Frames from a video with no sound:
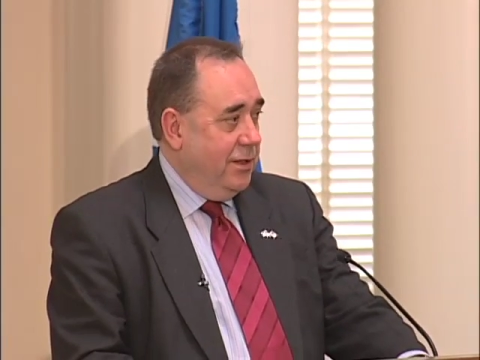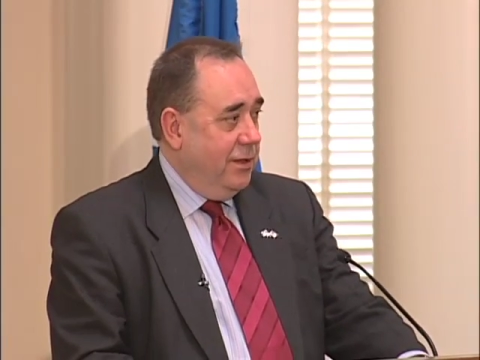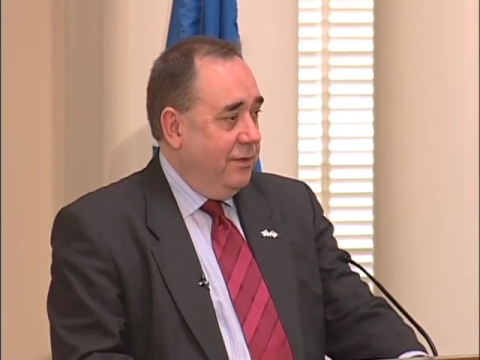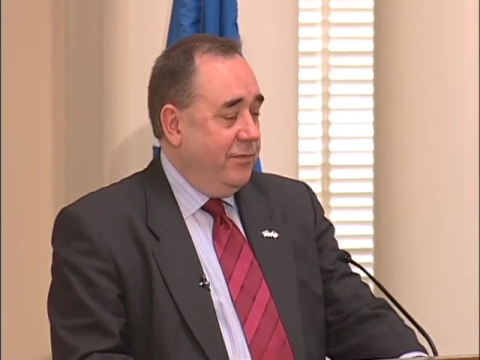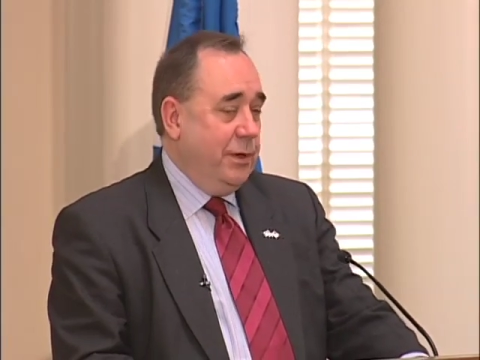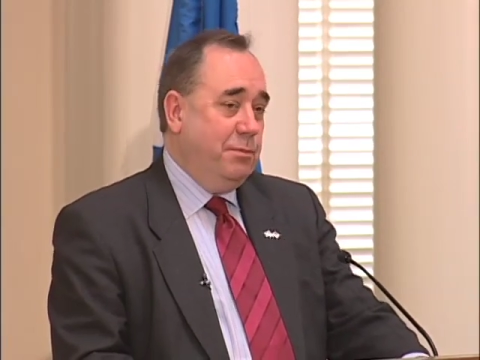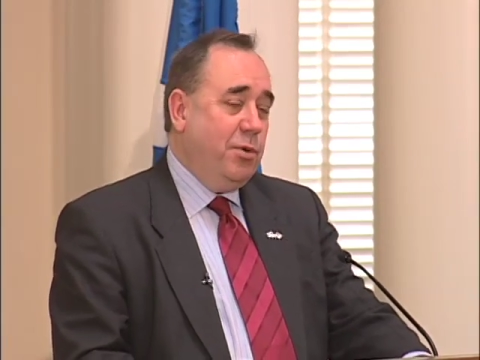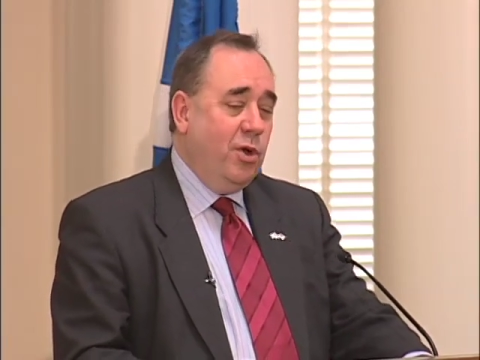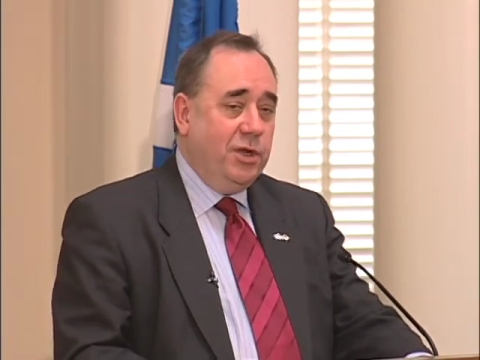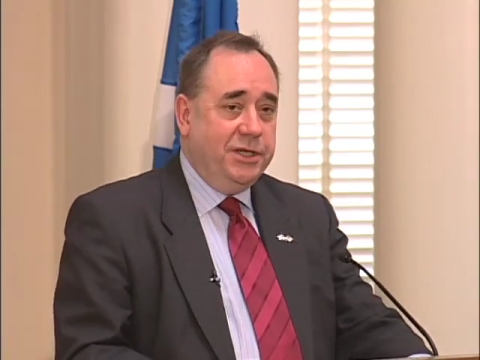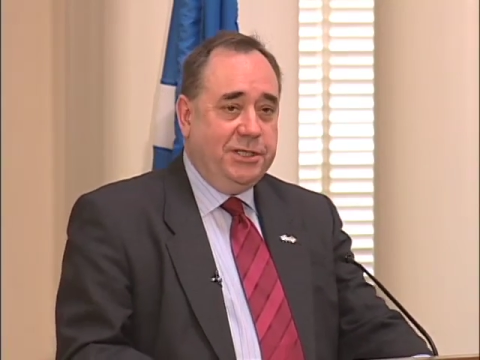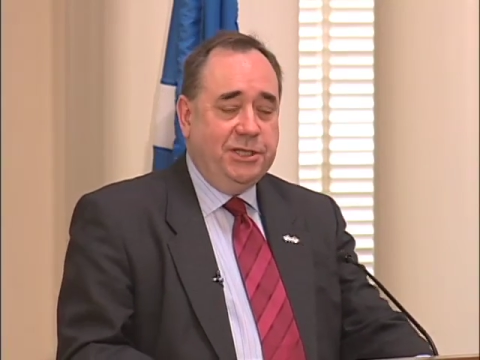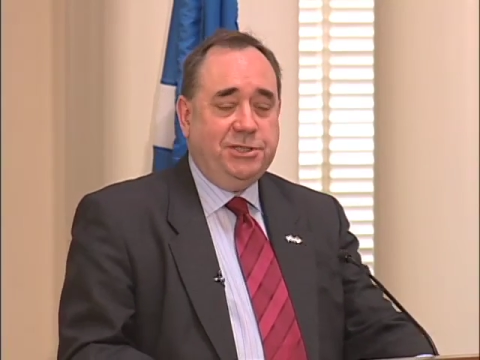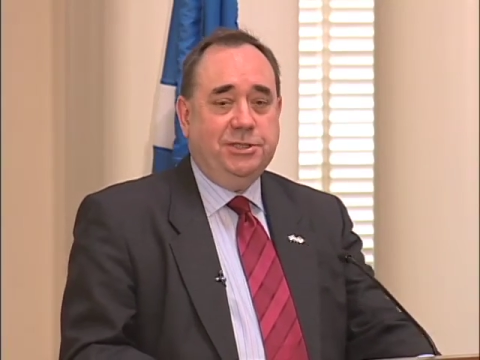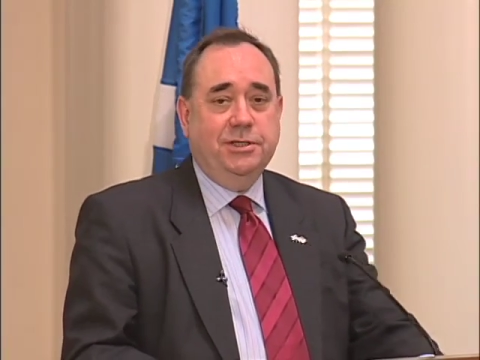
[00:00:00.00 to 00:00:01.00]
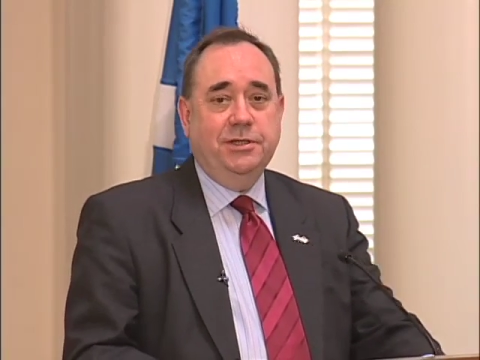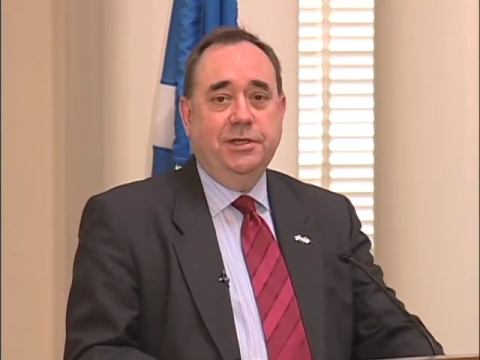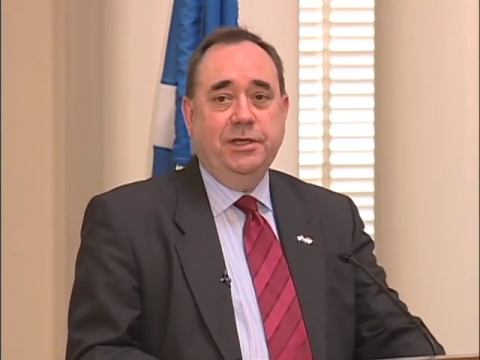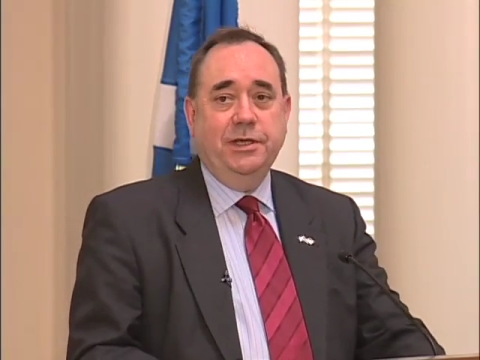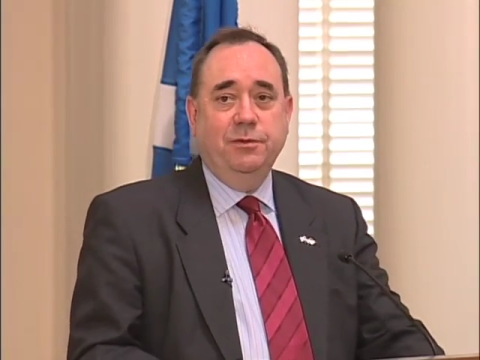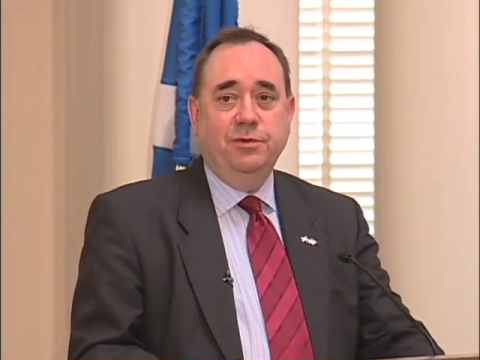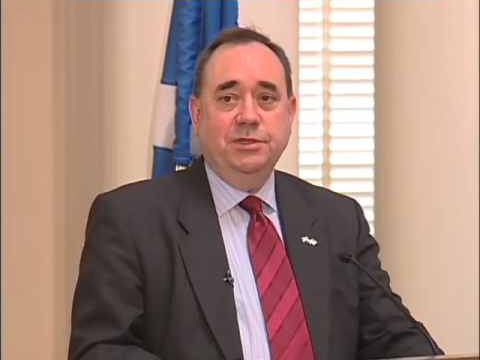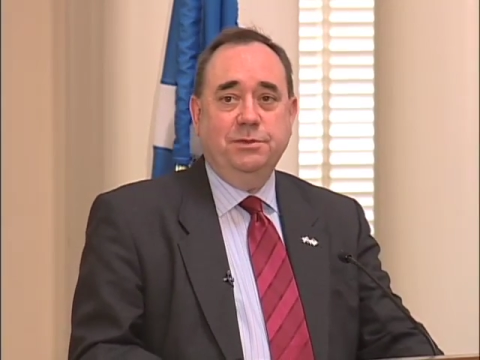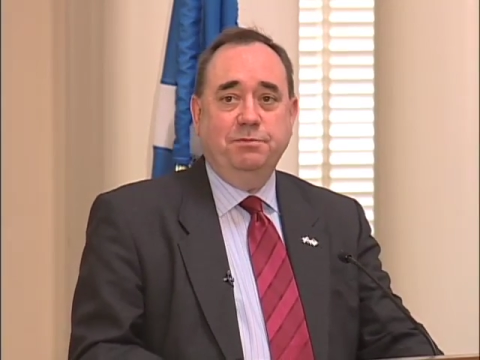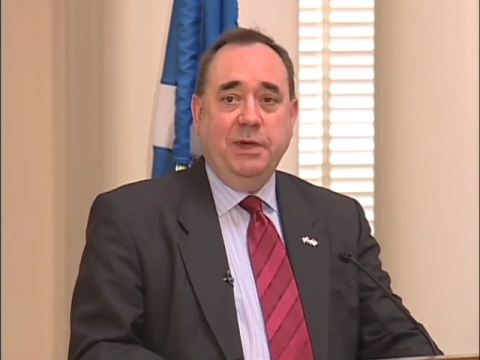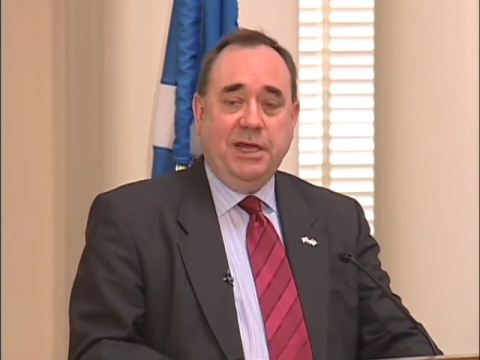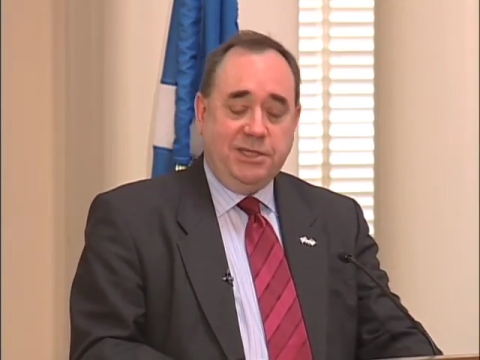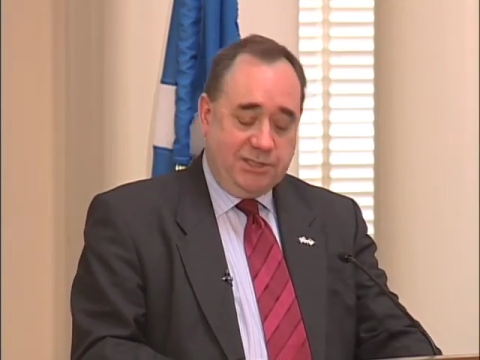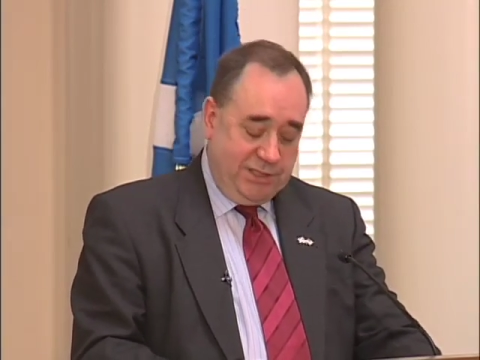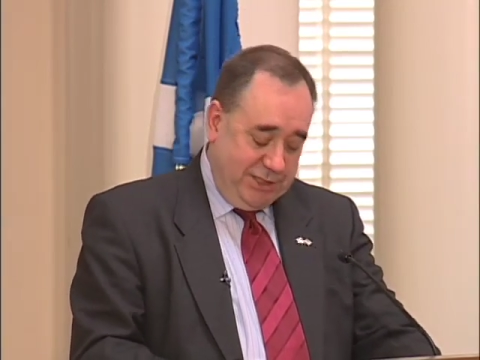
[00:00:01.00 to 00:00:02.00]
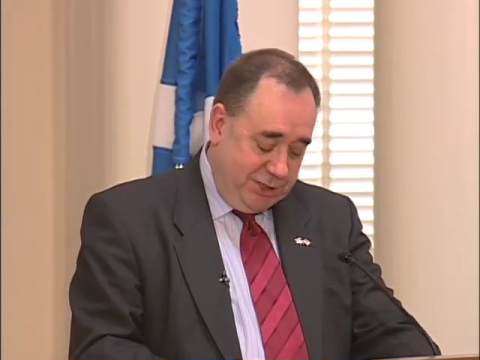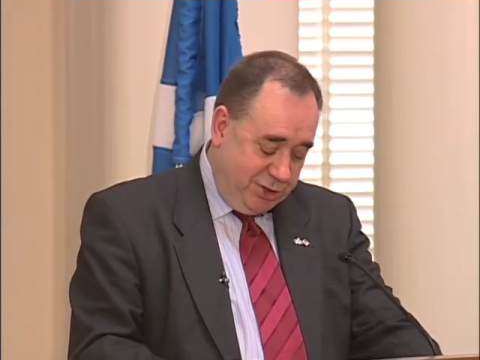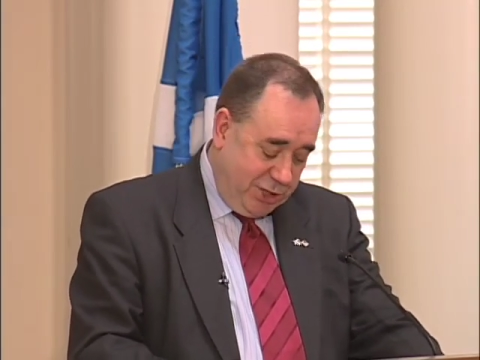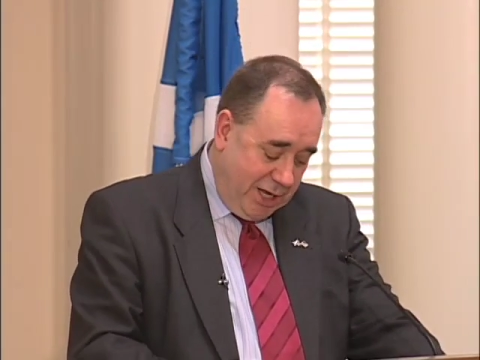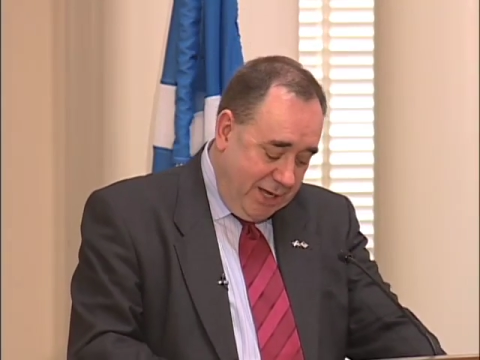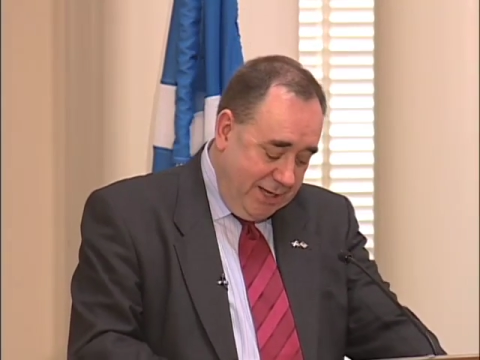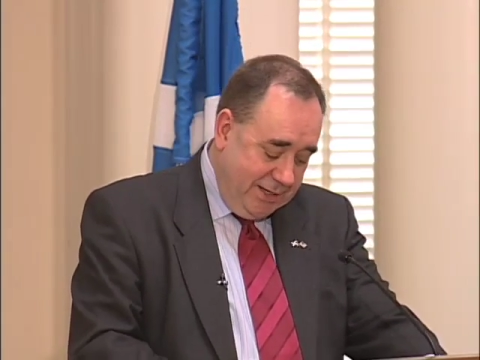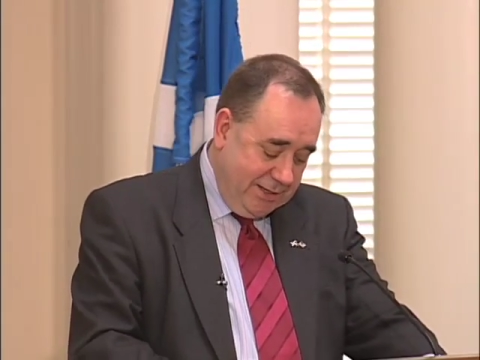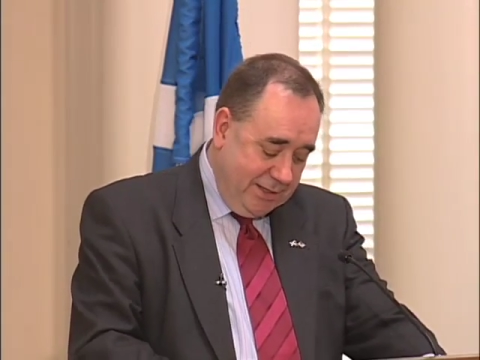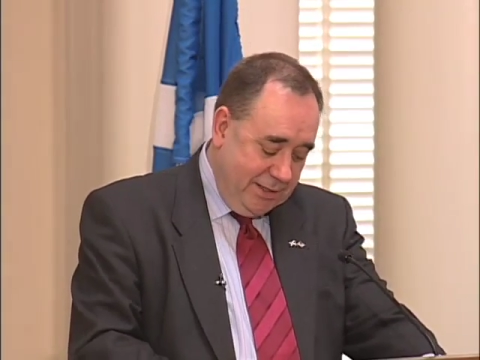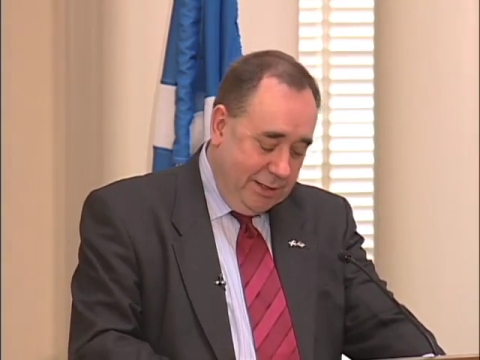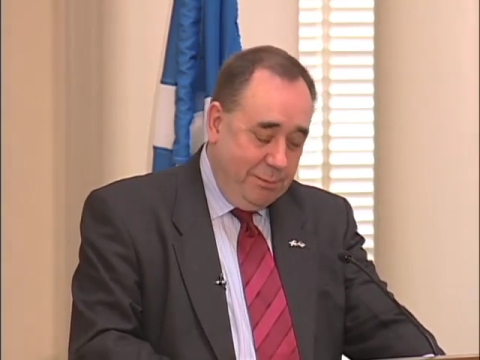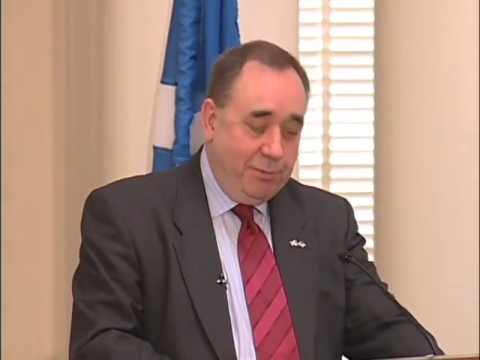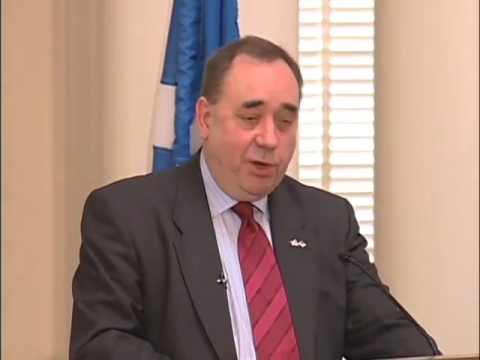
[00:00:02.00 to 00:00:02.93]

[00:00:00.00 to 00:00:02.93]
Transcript: For a politician, he was personally shy and,